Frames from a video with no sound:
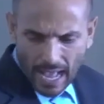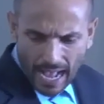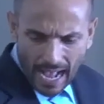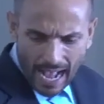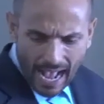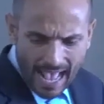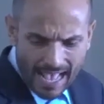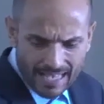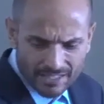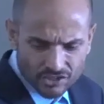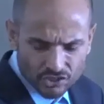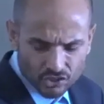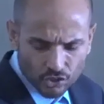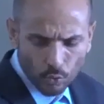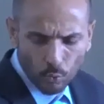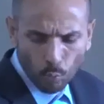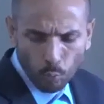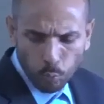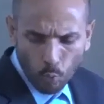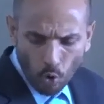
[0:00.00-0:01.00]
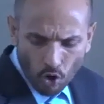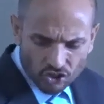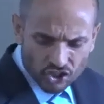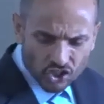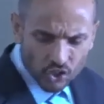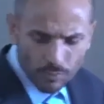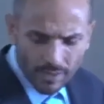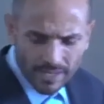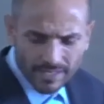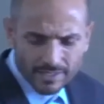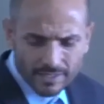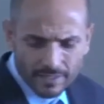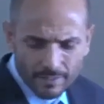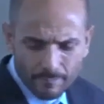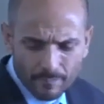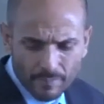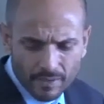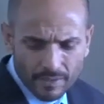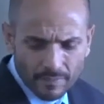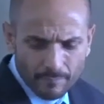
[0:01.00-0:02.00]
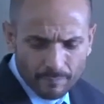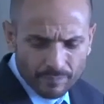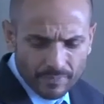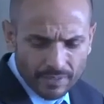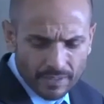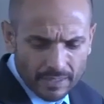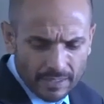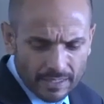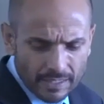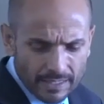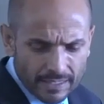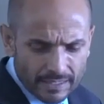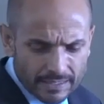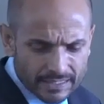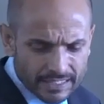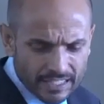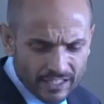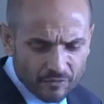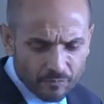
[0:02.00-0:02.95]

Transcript: as the watchmen that